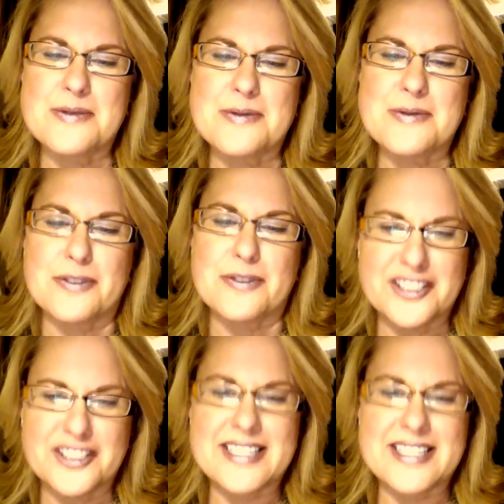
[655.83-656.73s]
the
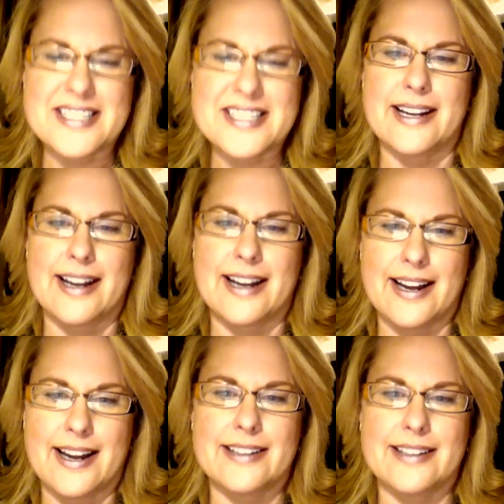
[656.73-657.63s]
first time I
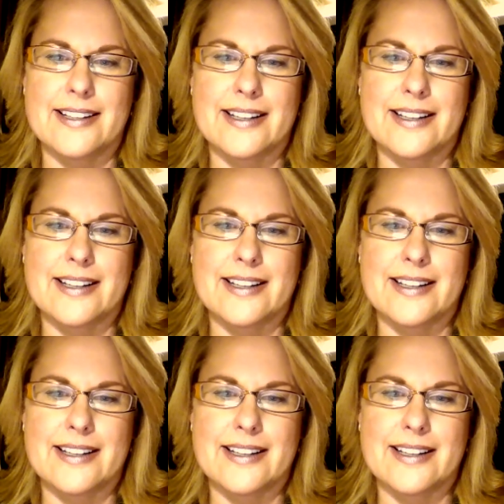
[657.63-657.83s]
had,